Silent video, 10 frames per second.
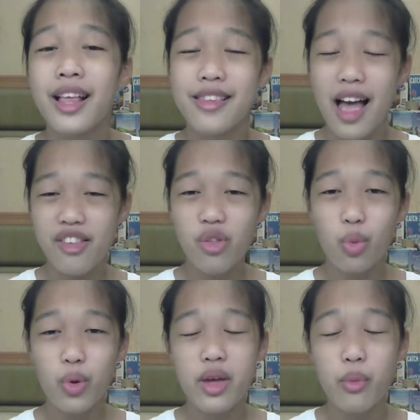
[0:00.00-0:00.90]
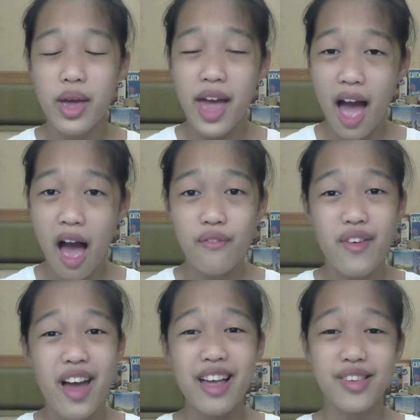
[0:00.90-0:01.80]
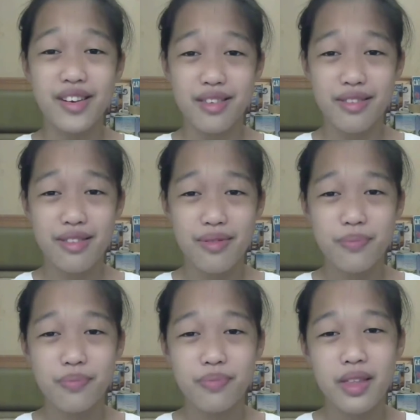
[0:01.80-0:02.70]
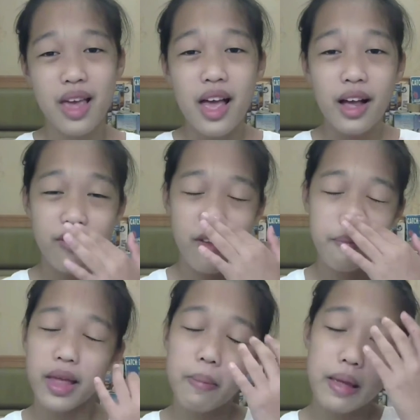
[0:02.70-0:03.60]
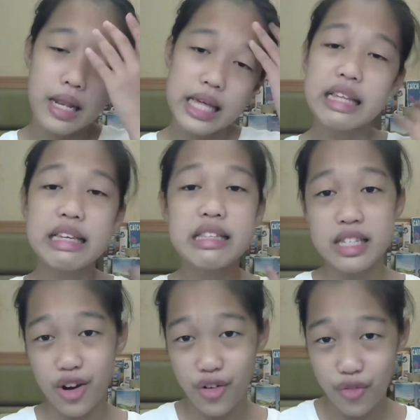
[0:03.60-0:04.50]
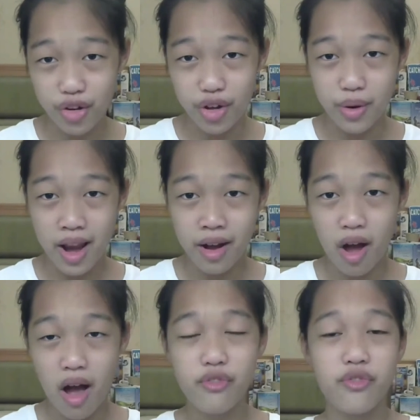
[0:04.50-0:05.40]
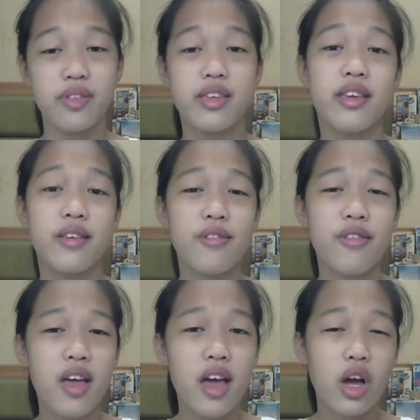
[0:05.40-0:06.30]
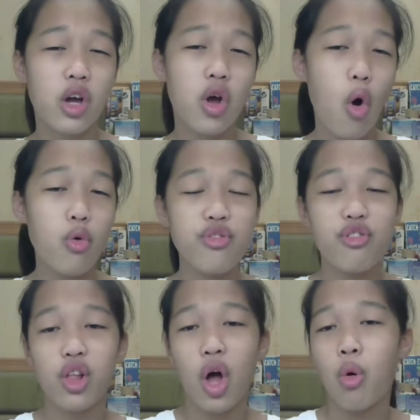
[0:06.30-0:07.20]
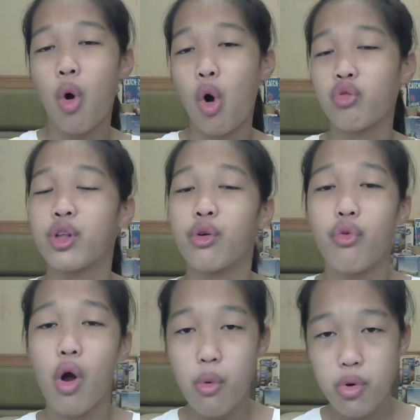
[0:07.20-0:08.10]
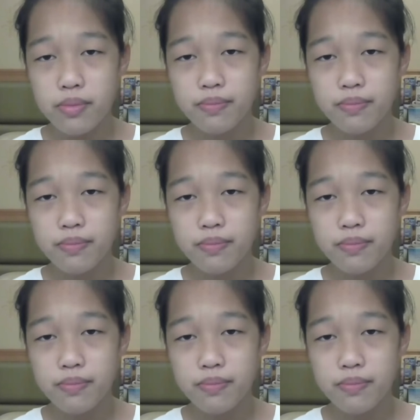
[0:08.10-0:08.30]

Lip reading: Lastly, we have assonance. Something a bit easier for you to end off is go slow over the road.